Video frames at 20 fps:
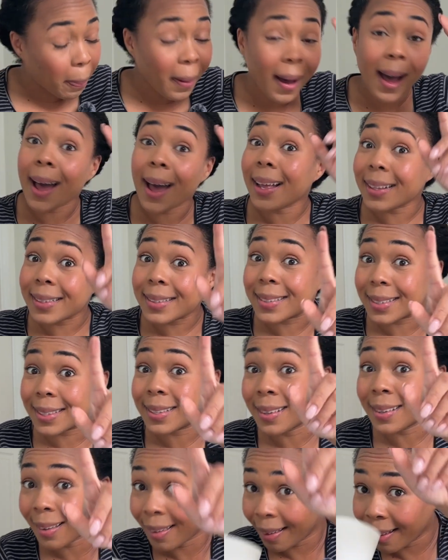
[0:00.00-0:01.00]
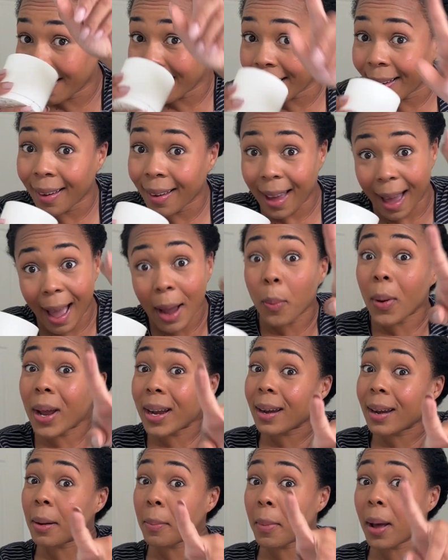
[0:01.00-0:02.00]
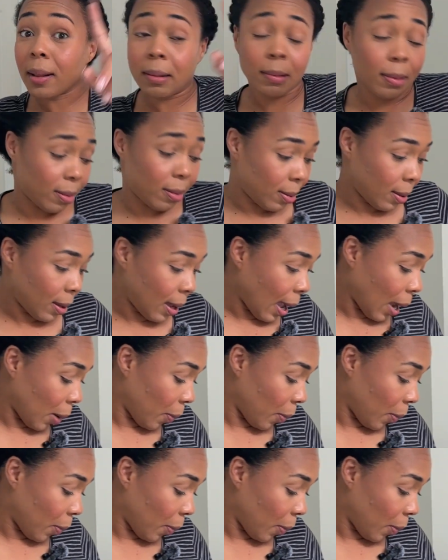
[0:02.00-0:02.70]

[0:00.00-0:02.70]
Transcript: But I waited a month.